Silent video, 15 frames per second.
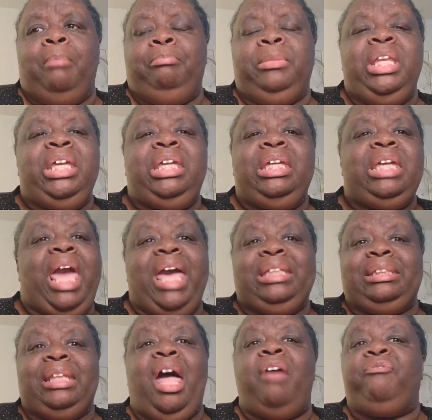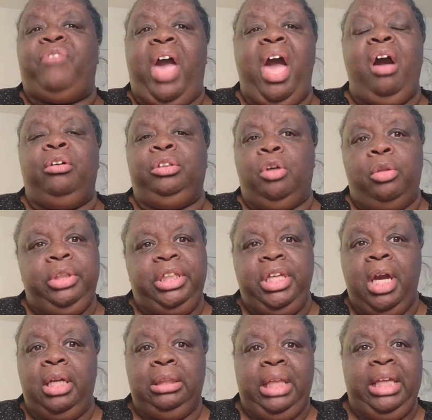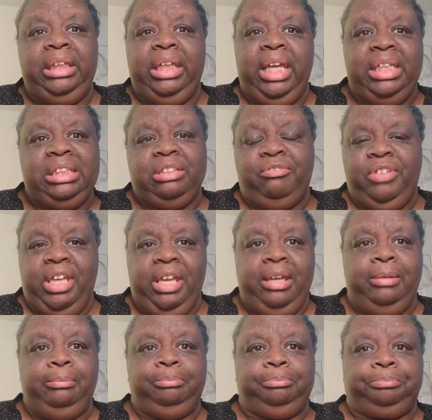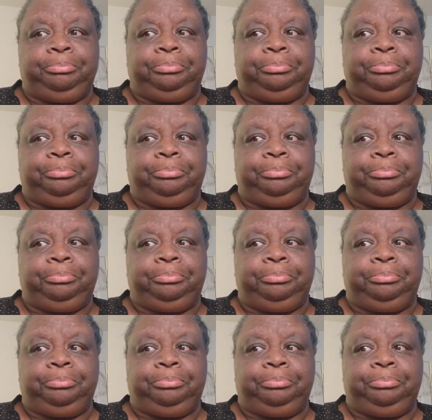Nicki has not filed on the young lady as of yet.